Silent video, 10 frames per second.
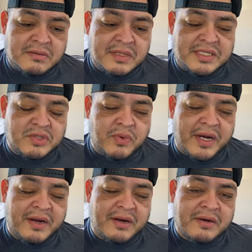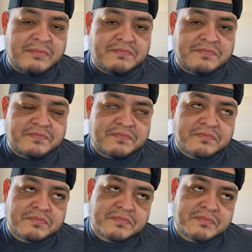where,
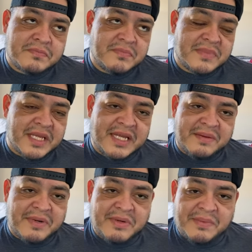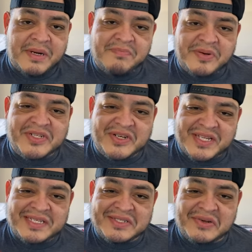and I'm gonna butcher
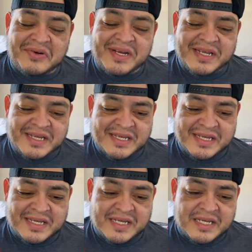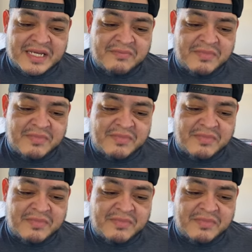this story. But